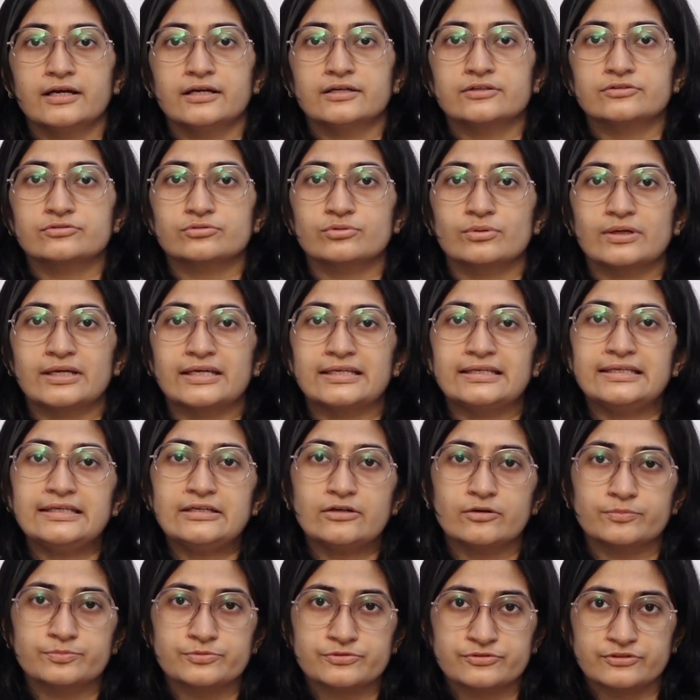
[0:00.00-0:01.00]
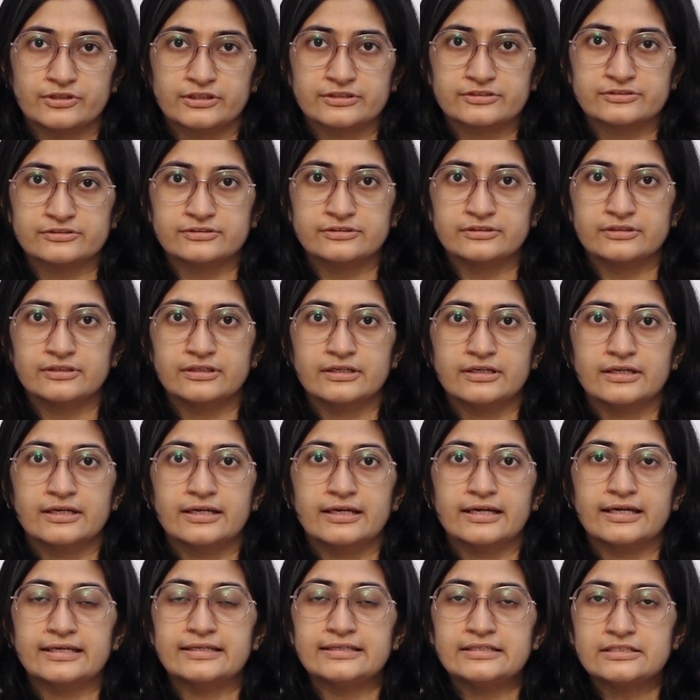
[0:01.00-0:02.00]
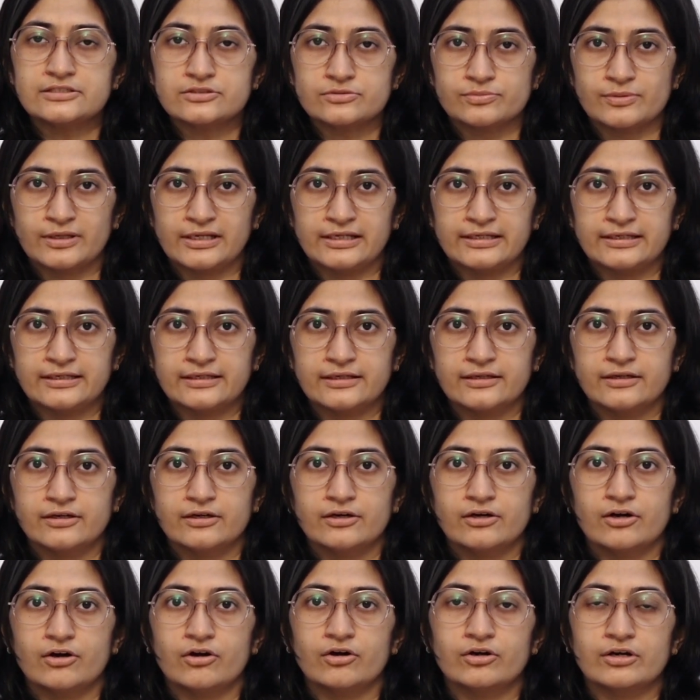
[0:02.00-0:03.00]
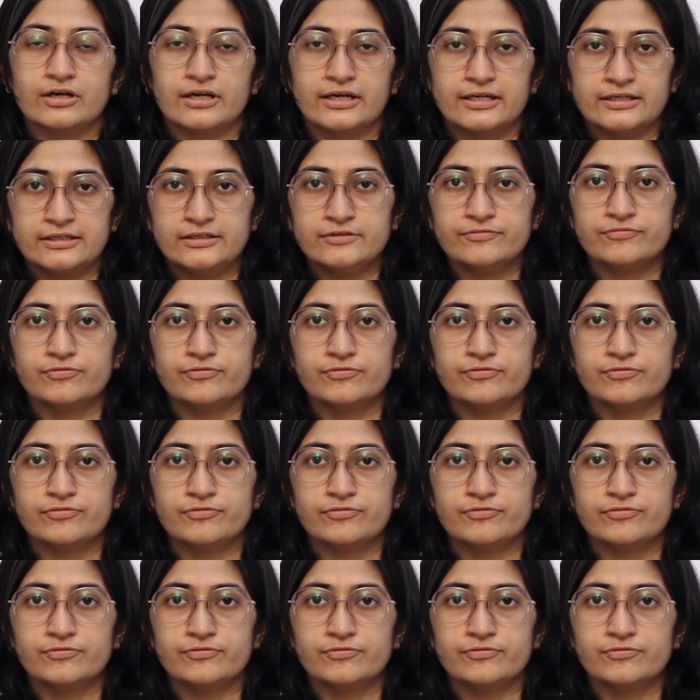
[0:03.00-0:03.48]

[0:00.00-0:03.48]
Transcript: So any obstruction any swelling or any